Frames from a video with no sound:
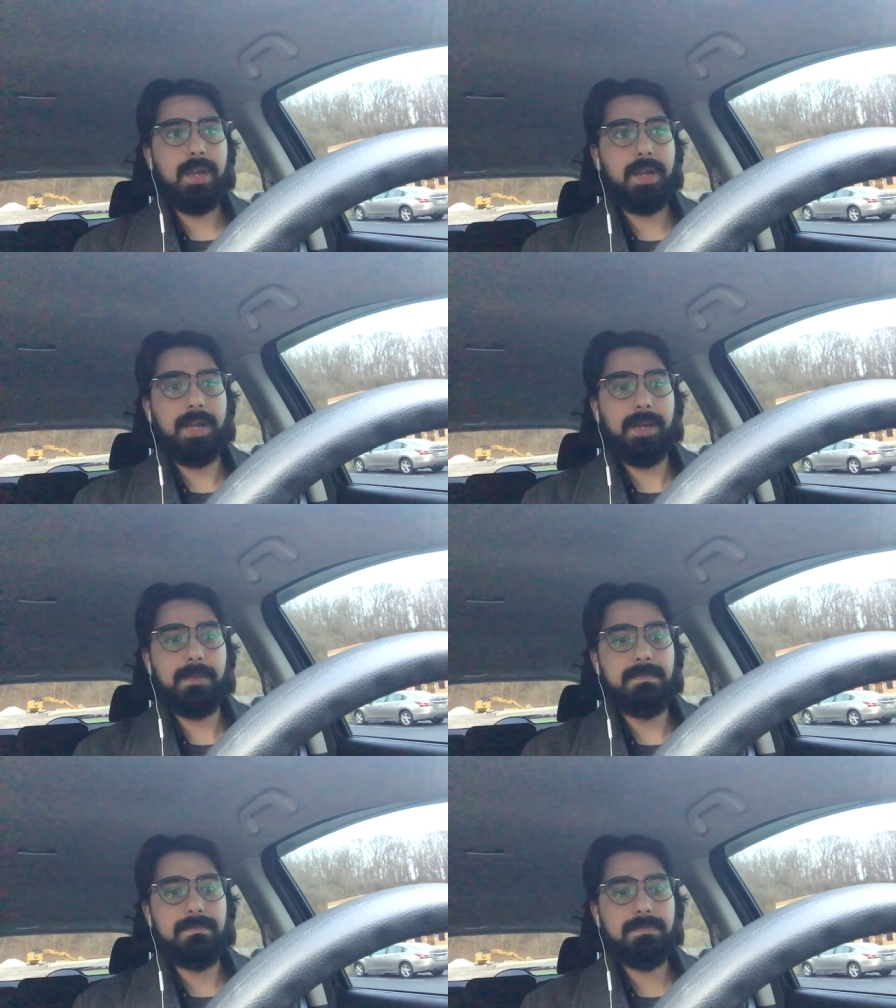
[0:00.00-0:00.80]

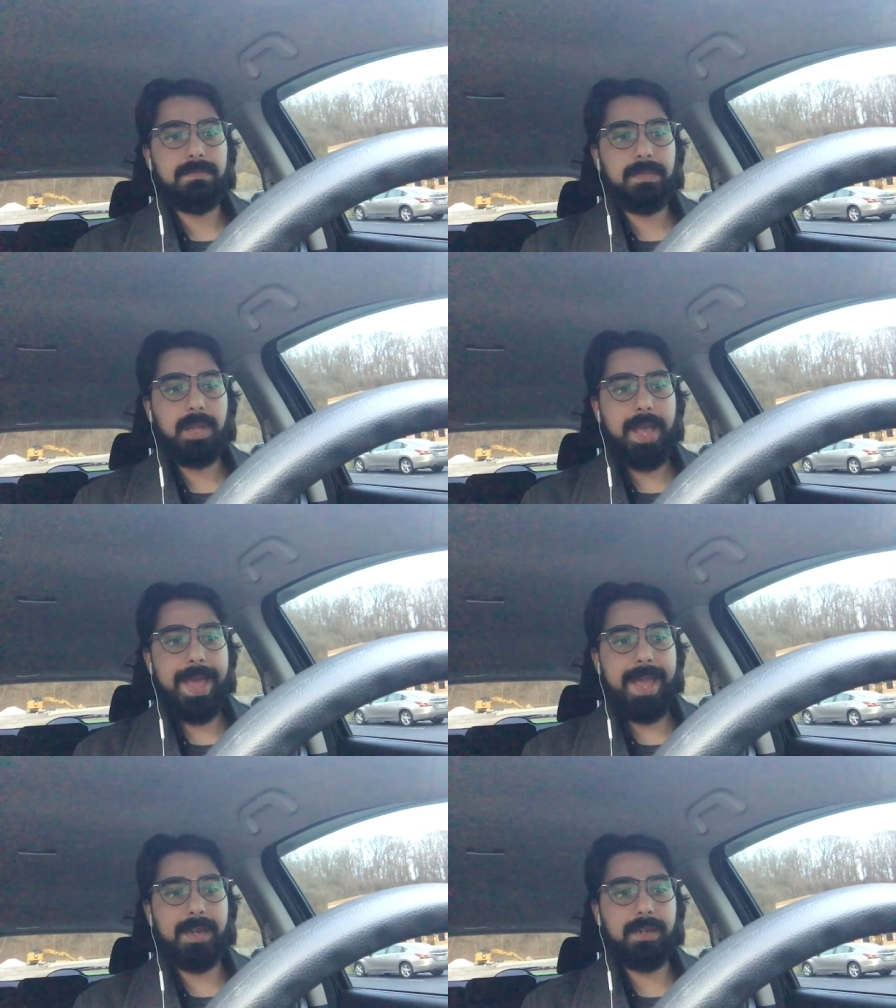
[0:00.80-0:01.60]
Uh,
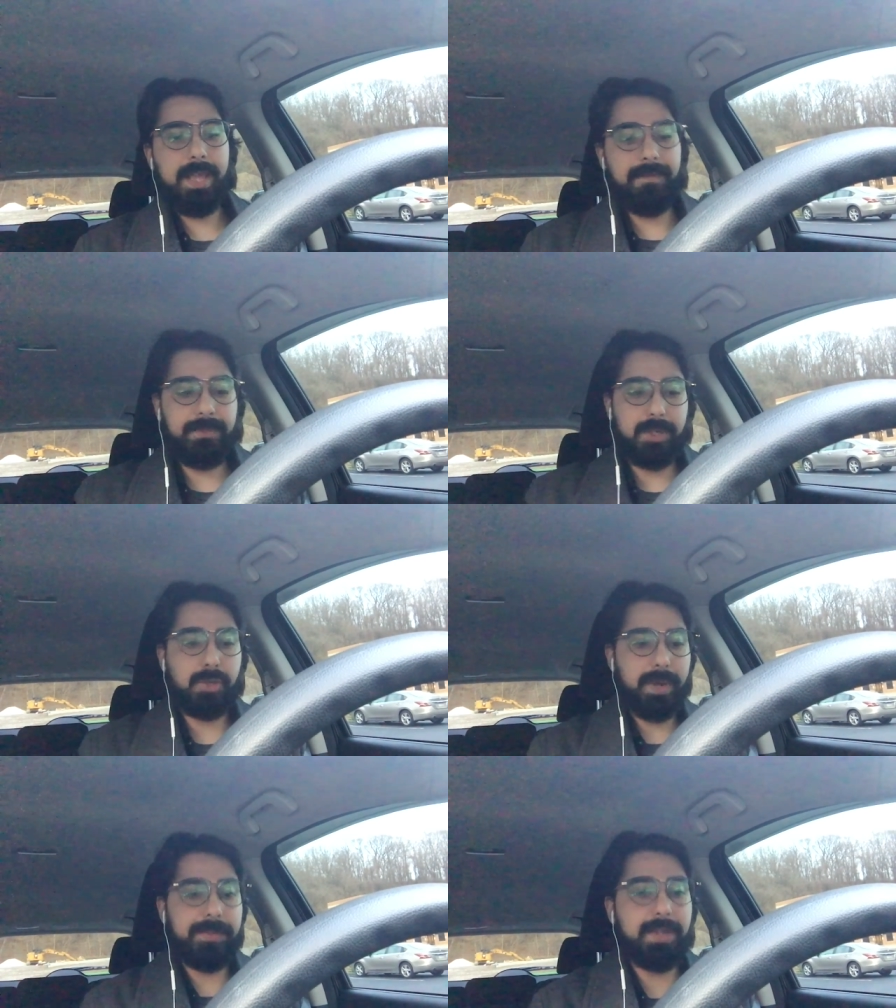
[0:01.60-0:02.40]
and if the
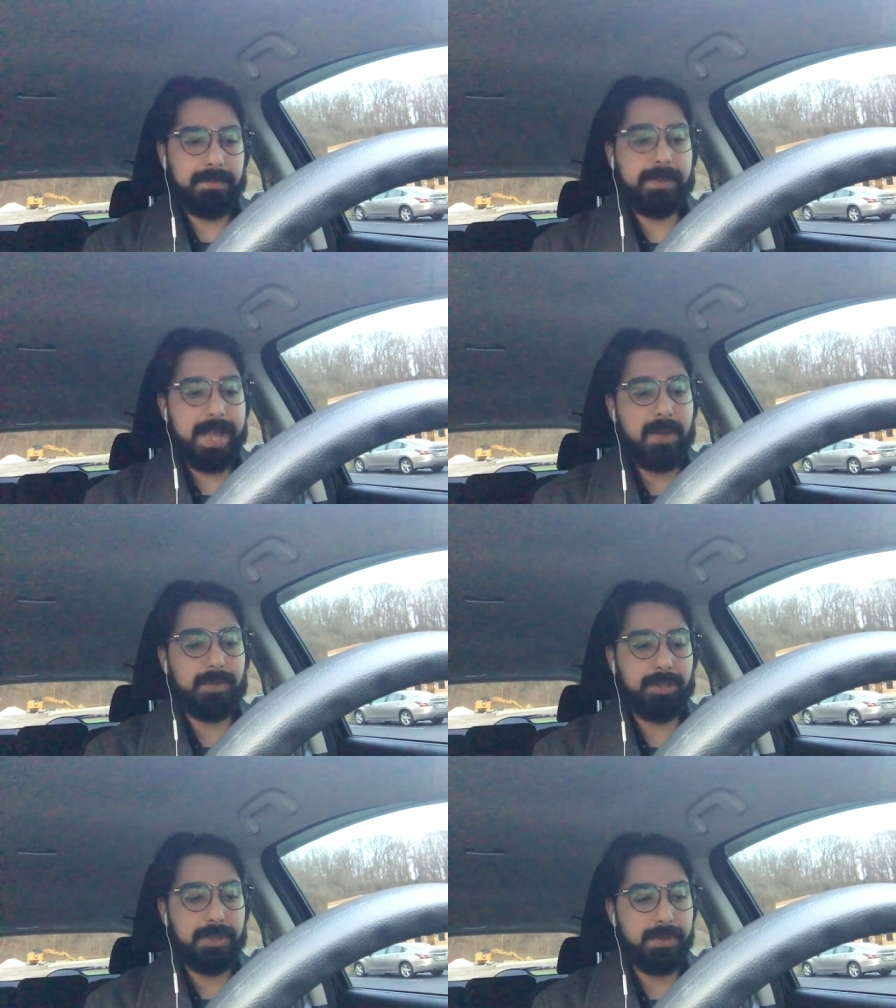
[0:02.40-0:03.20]
choice comes
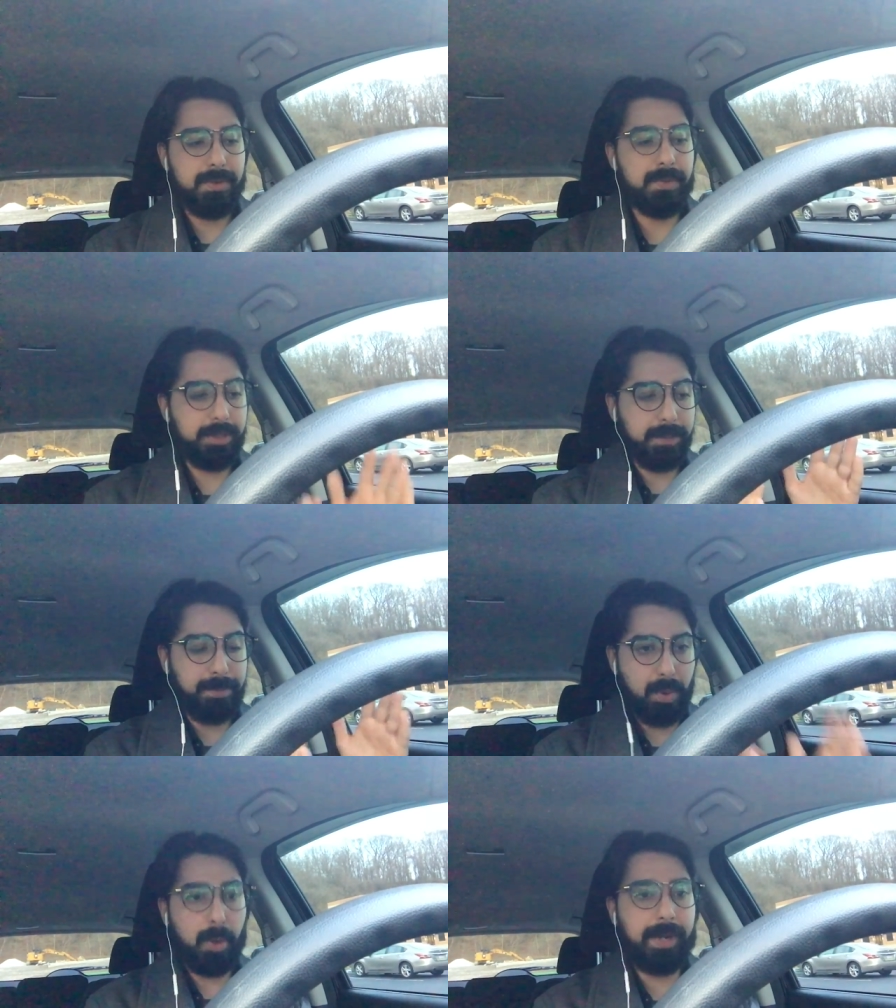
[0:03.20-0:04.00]
down to
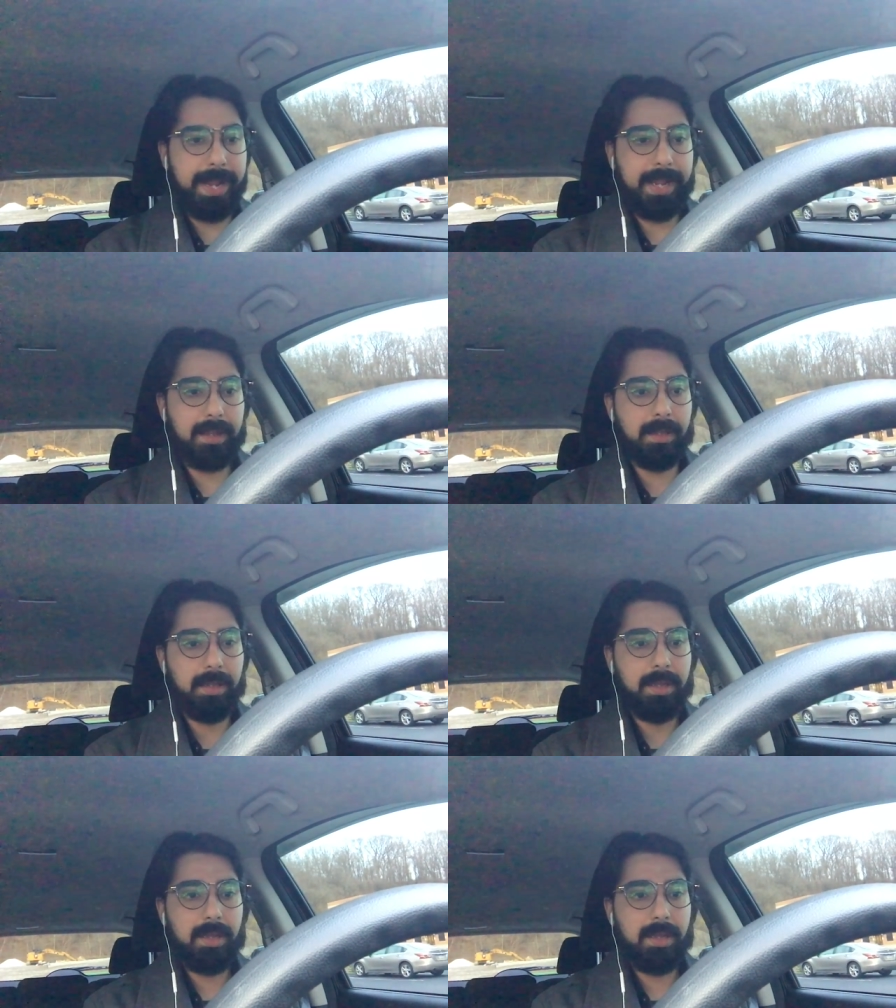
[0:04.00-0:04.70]
supporting